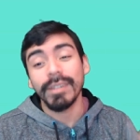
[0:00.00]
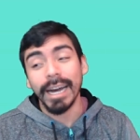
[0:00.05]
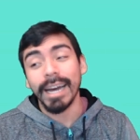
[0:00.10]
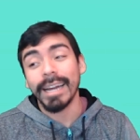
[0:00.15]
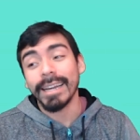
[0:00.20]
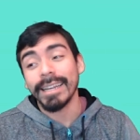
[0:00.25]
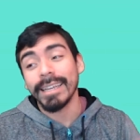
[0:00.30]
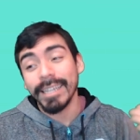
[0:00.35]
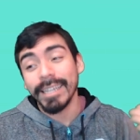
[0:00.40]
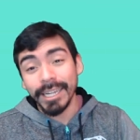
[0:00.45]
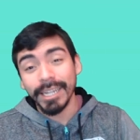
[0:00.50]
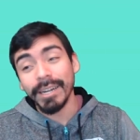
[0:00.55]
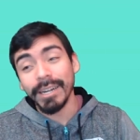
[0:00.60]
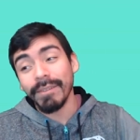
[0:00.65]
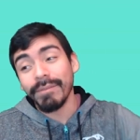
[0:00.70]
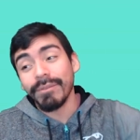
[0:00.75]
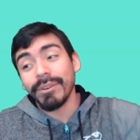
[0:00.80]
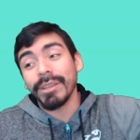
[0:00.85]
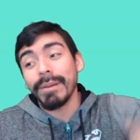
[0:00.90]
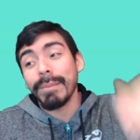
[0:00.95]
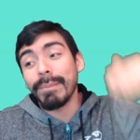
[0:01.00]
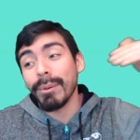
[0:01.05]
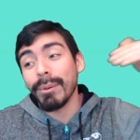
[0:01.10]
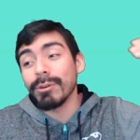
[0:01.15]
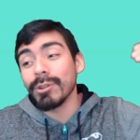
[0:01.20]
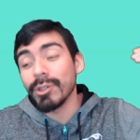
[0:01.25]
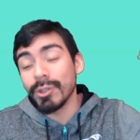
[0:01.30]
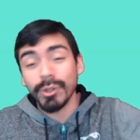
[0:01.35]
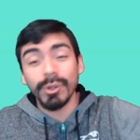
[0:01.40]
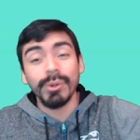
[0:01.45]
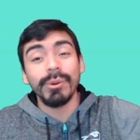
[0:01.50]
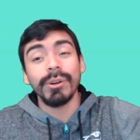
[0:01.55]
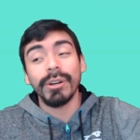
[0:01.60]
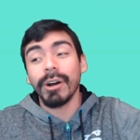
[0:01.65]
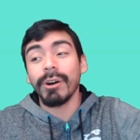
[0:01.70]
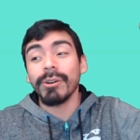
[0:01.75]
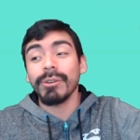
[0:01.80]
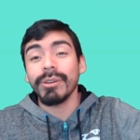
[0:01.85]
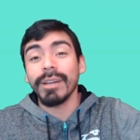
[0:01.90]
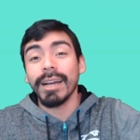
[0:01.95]
got here for your boy Drew and
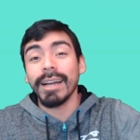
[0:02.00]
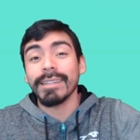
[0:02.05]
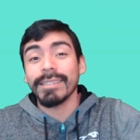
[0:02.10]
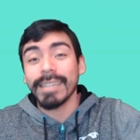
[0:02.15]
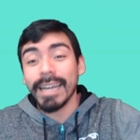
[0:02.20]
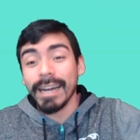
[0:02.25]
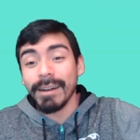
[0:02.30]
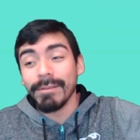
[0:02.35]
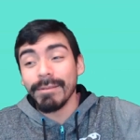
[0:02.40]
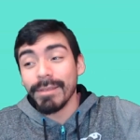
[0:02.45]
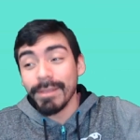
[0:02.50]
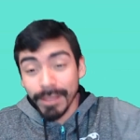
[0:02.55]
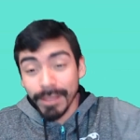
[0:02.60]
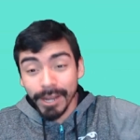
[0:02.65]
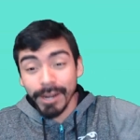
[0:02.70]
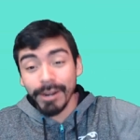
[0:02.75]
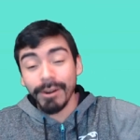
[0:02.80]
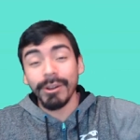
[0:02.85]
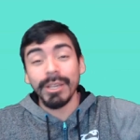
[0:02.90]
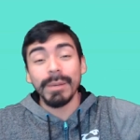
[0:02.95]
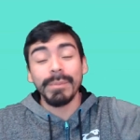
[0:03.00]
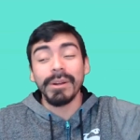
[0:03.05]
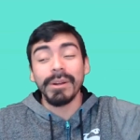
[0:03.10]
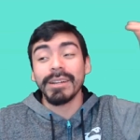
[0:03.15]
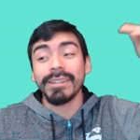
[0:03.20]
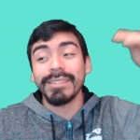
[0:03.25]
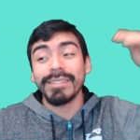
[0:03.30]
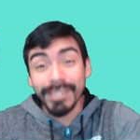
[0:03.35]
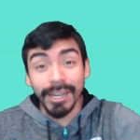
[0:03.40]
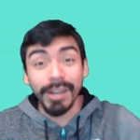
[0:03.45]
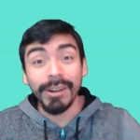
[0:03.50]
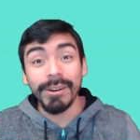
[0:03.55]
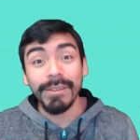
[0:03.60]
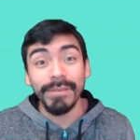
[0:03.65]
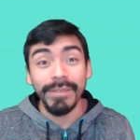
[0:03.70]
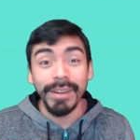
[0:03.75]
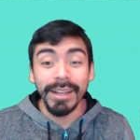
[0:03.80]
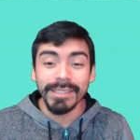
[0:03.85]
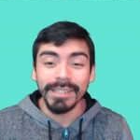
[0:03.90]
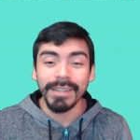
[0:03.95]
all you guys out there, all you American soccer
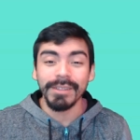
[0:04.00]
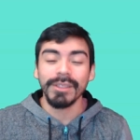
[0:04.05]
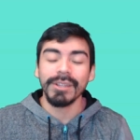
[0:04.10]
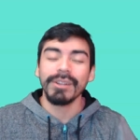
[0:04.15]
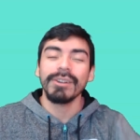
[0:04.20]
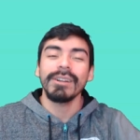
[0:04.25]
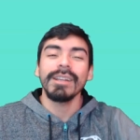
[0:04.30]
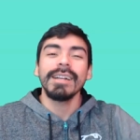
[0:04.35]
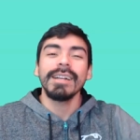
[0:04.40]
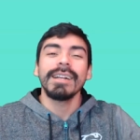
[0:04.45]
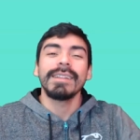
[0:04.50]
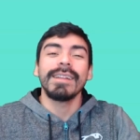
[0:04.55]
fans out there,